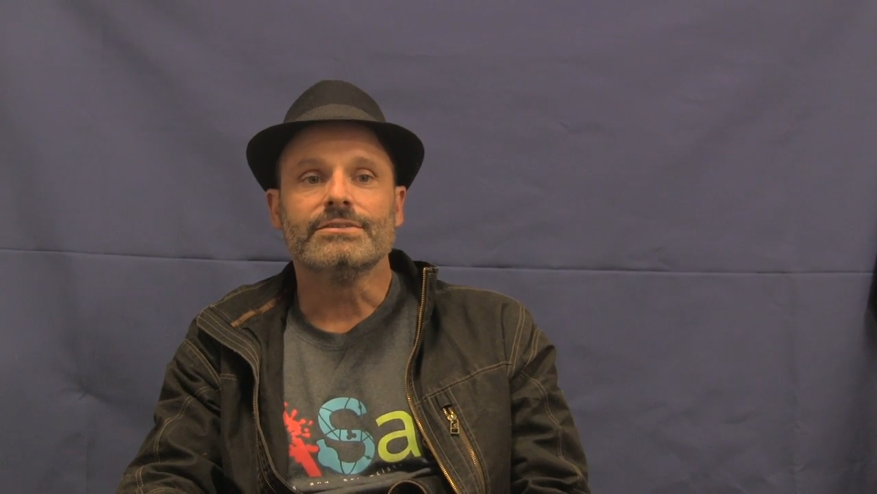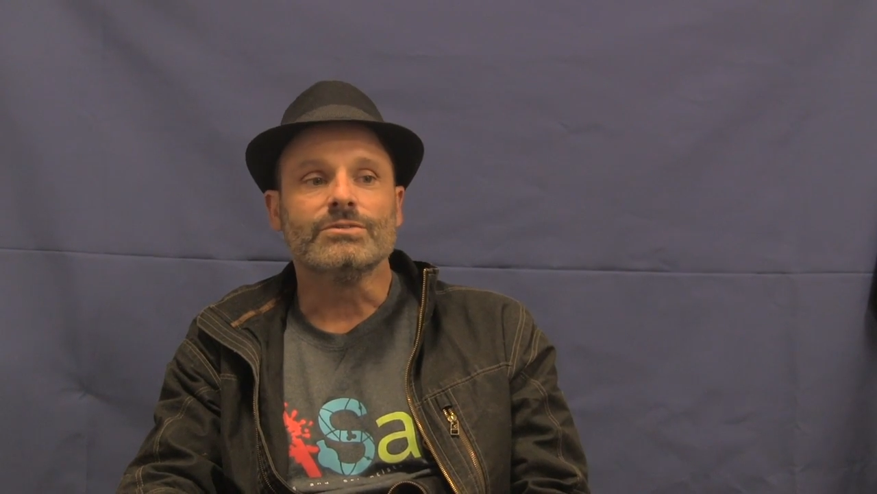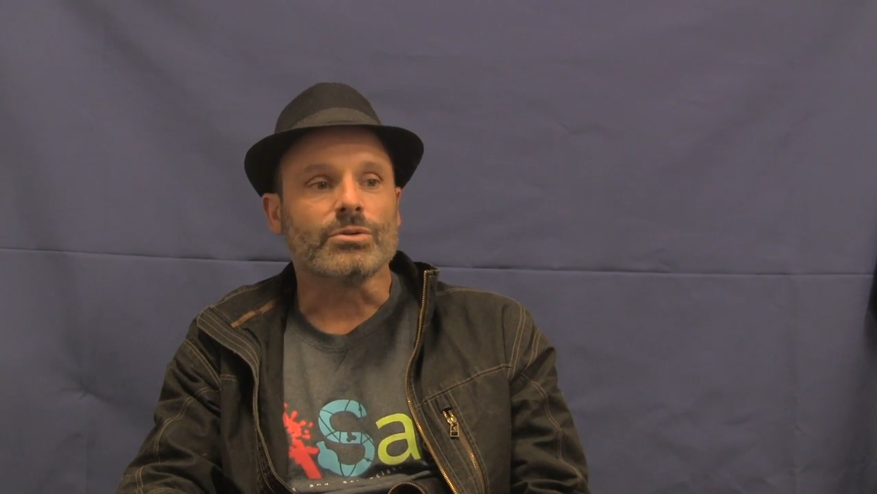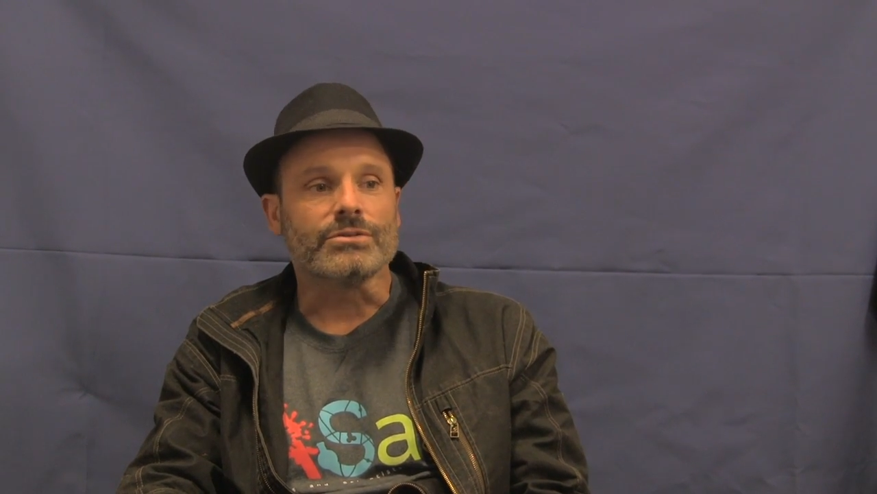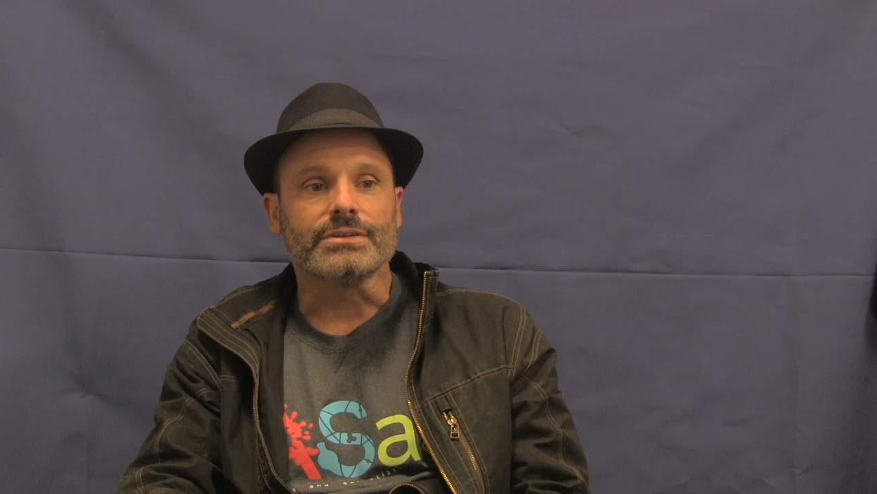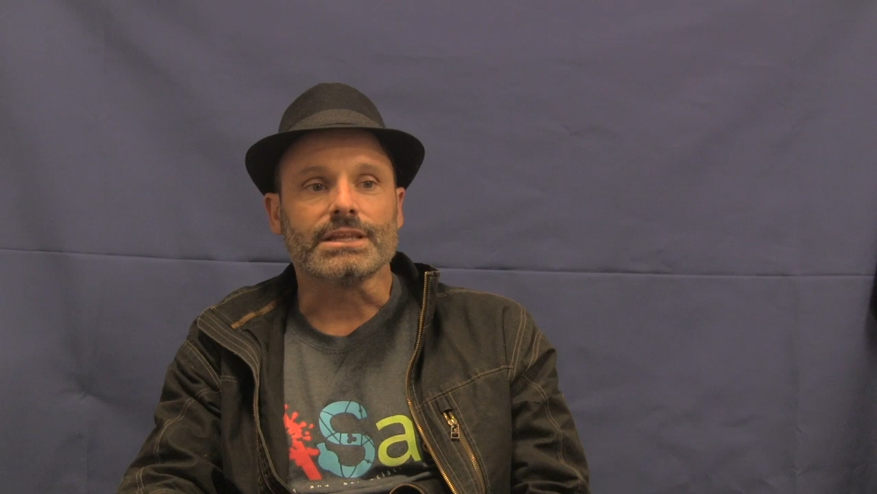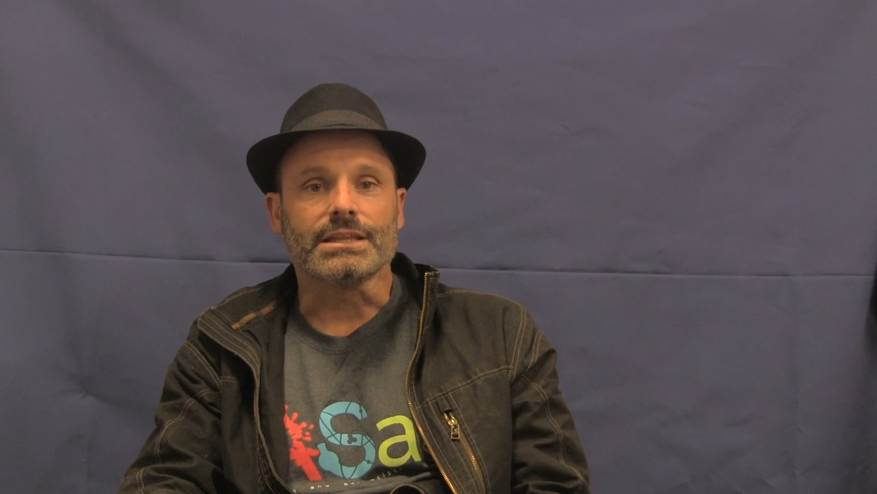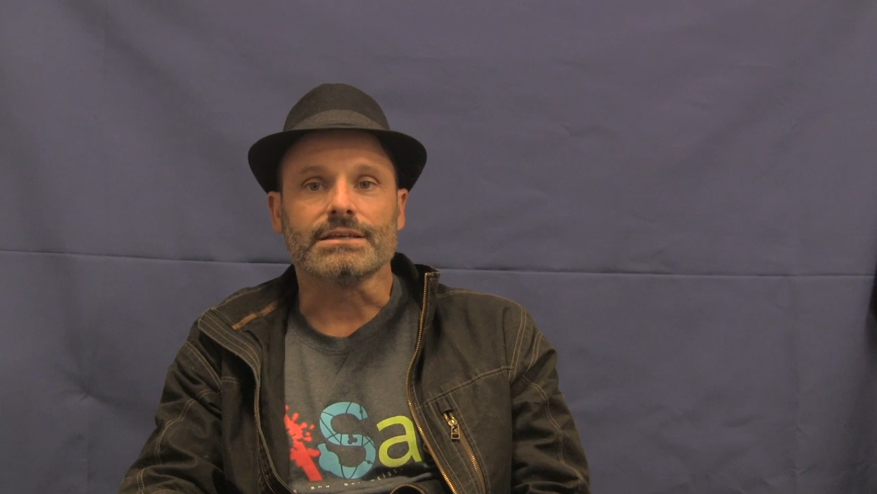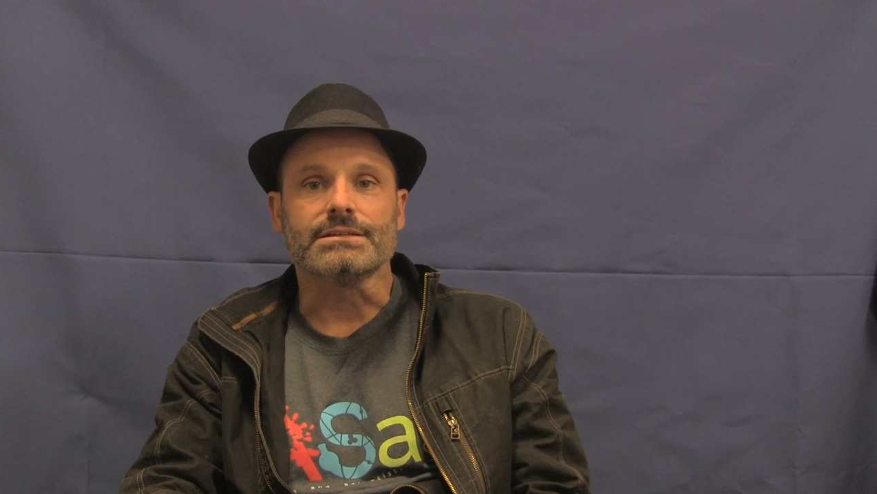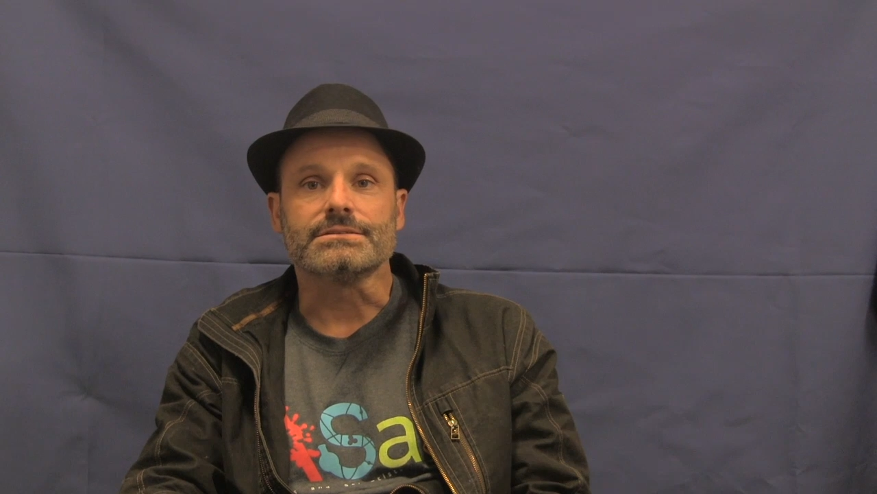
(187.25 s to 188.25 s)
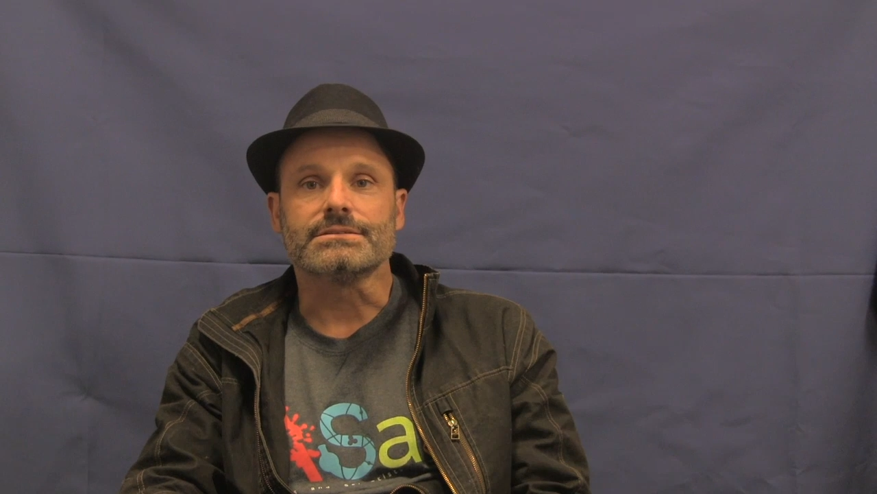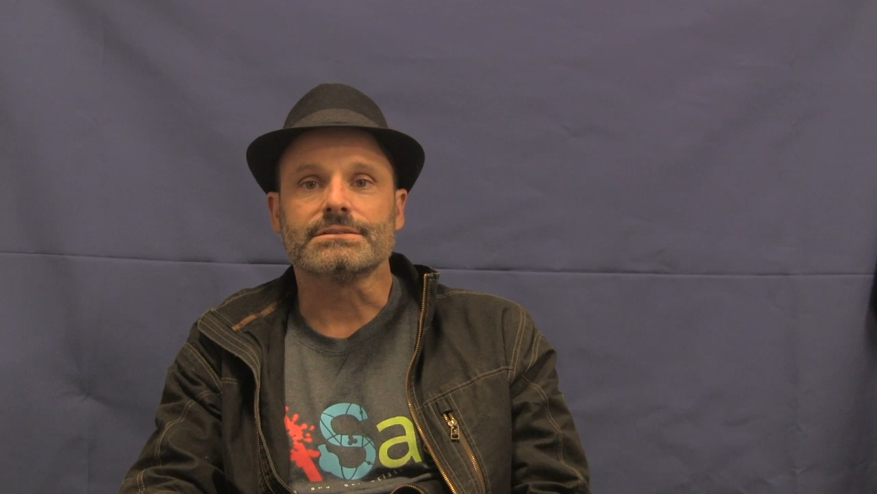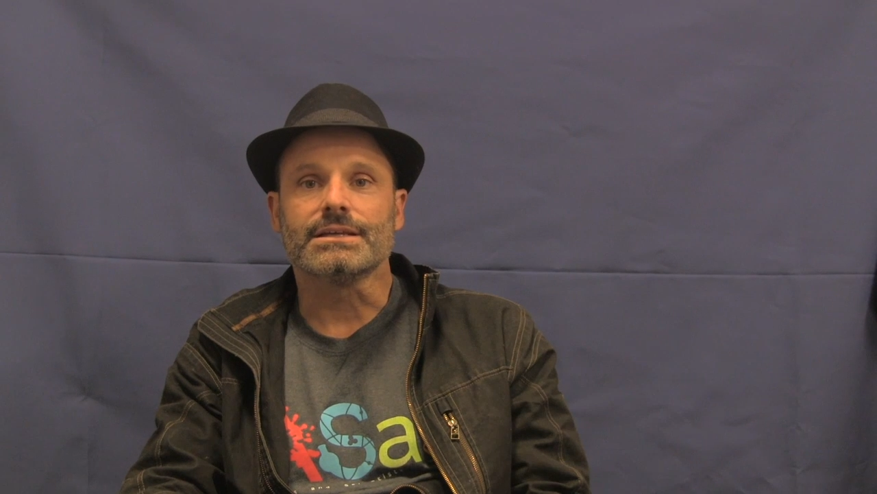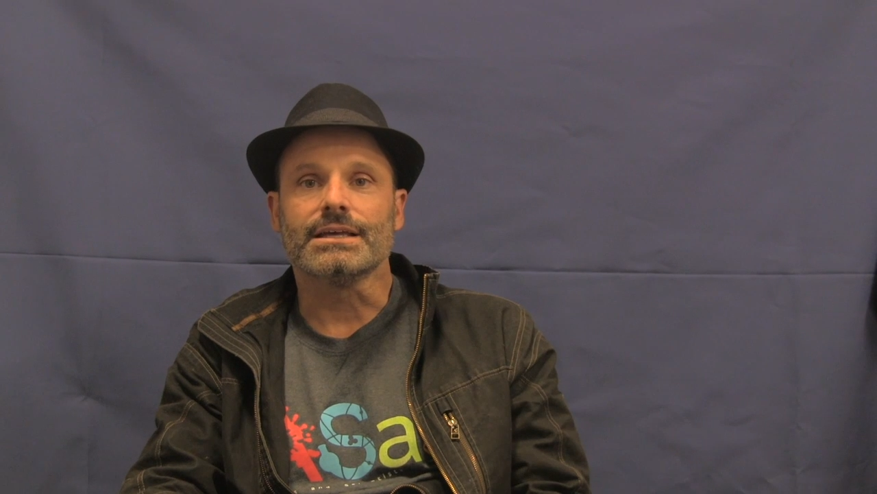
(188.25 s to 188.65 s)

noticing things